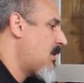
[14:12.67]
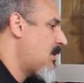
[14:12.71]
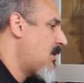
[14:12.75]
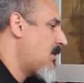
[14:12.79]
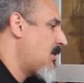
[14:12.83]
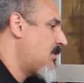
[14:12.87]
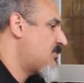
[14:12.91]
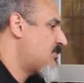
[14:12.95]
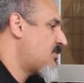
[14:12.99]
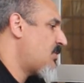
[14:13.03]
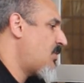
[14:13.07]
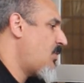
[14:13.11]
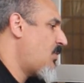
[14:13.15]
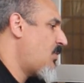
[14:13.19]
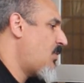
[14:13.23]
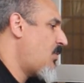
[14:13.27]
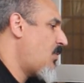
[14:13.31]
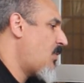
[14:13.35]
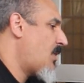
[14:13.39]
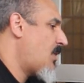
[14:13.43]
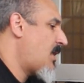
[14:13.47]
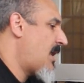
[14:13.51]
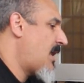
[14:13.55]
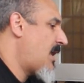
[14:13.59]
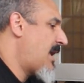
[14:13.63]

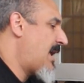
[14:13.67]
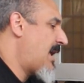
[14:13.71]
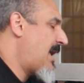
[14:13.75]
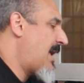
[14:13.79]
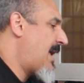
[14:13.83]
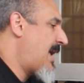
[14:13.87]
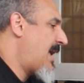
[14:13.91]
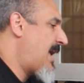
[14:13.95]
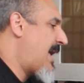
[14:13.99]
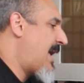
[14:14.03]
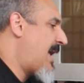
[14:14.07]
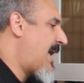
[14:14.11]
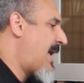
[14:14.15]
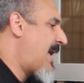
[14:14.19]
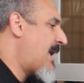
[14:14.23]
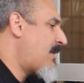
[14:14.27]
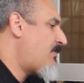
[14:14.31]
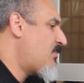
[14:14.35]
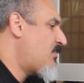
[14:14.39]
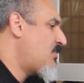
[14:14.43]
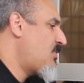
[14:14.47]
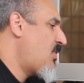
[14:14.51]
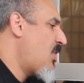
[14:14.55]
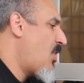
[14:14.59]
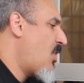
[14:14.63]
So
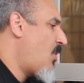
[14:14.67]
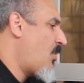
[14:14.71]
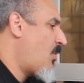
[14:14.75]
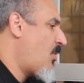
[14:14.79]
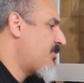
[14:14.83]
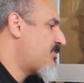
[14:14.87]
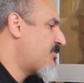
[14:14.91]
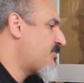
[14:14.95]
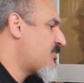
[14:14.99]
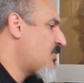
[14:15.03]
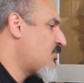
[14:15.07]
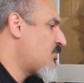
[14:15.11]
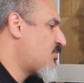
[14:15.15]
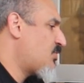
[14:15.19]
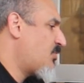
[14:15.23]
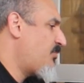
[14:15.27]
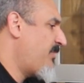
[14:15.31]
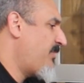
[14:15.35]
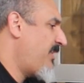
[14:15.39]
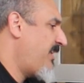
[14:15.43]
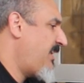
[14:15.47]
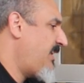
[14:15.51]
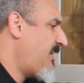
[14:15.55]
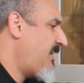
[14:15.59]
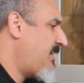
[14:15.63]
I would go onto
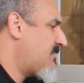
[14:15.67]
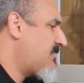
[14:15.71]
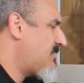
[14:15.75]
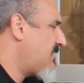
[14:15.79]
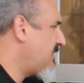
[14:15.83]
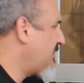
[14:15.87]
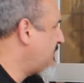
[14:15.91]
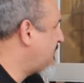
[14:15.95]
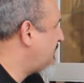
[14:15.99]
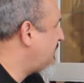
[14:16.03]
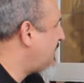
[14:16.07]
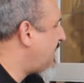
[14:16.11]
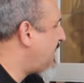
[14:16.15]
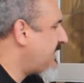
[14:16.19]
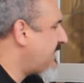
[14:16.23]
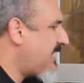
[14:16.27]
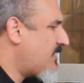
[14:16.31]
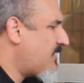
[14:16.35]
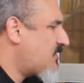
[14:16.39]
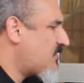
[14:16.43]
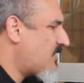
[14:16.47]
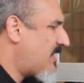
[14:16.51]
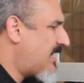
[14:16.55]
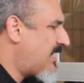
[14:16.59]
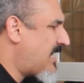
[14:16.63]
social media and things of that
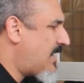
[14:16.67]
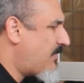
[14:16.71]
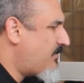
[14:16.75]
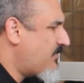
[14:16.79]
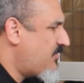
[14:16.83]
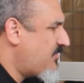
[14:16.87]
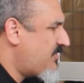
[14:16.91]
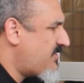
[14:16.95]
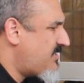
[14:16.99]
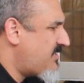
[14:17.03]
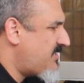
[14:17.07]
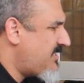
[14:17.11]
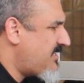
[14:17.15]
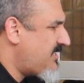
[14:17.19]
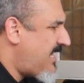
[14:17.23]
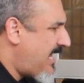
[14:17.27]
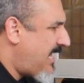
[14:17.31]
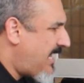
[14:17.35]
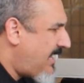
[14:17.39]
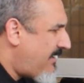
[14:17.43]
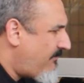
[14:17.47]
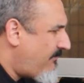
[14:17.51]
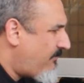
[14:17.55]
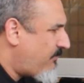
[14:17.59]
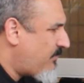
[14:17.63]
nature, and I would just see
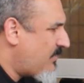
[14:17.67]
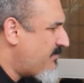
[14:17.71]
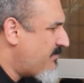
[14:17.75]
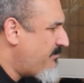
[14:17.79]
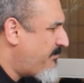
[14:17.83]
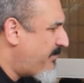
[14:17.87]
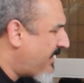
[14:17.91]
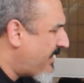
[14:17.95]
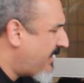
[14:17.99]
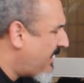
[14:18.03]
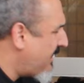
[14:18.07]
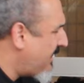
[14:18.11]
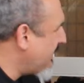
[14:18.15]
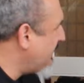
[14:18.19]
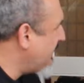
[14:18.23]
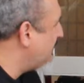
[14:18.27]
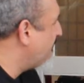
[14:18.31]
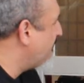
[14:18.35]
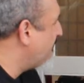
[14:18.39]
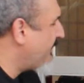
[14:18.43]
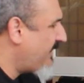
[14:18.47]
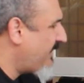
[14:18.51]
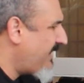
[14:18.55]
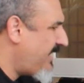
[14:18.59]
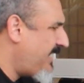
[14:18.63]
everybody
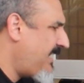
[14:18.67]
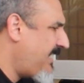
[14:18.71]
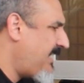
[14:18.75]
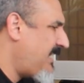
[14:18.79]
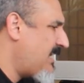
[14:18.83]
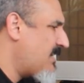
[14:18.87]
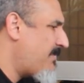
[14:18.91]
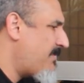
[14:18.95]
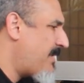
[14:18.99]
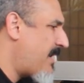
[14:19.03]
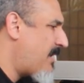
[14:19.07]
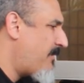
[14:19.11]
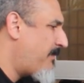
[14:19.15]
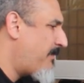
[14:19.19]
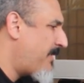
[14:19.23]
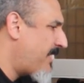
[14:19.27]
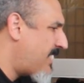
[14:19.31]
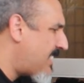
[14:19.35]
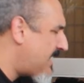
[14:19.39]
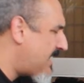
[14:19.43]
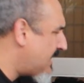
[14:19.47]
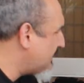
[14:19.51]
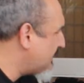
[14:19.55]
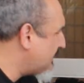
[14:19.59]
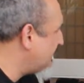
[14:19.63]
complaining about
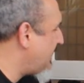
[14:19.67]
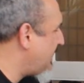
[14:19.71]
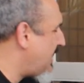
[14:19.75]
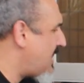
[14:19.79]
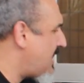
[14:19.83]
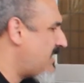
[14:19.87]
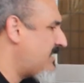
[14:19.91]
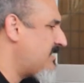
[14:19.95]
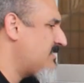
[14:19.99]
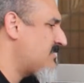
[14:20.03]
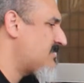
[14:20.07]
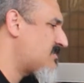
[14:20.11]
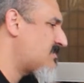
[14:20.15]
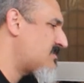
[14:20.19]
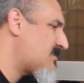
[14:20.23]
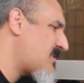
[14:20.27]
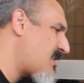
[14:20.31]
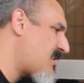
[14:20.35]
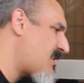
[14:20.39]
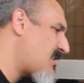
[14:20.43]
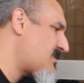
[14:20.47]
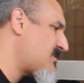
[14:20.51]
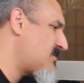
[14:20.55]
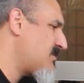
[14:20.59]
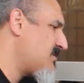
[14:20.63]
Pottstown. It
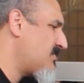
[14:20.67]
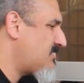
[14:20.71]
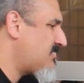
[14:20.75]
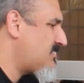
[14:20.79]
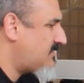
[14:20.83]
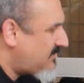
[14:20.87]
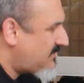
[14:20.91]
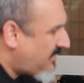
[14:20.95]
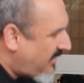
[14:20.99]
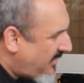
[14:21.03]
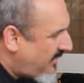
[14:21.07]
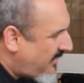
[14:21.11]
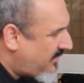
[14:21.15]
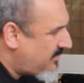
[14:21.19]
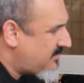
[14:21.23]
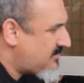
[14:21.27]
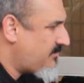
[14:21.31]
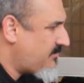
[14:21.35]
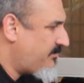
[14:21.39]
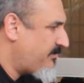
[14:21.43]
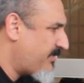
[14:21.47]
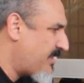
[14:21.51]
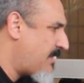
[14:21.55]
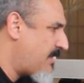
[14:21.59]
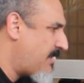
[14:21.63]
sucks, it
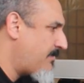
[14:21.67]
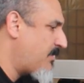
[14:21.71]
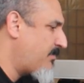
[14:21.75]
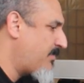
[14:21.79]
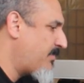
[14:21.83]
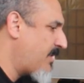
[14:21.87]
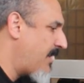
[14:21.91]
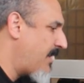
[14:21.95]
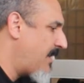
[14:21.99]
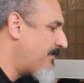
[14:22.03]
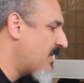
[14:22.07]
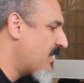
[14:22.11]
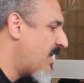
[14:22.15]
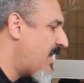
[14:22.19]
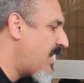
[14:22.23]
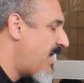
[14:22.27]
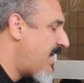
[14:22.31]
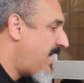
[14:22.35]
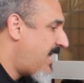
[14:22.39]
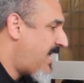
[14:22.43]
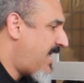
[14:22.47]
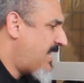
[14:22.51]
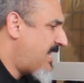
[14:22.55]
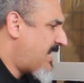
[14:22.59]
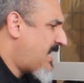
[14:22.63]
stinks, and blah, blah, blah.
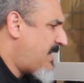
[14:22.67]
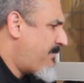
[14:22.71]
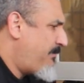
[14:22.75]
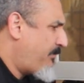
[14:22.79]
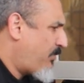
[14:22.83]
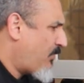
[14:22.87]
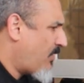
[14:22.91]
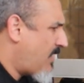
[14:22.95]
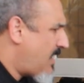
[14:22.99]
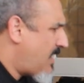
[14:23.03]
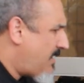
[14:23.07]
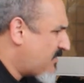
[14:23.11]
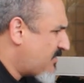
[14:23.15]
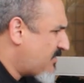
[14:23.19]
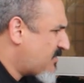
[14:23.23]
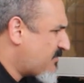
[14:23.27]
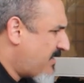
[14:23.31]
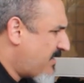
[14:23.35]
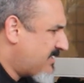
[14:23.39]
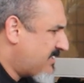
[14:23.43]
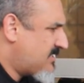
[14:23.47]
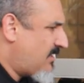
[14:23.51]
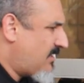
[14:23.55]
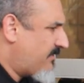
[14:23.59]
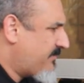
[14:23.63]
And I
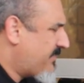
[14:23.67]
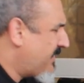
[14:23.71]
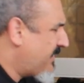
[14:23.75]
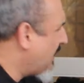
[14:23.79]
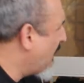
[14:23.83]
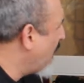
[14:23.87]
promised myself that I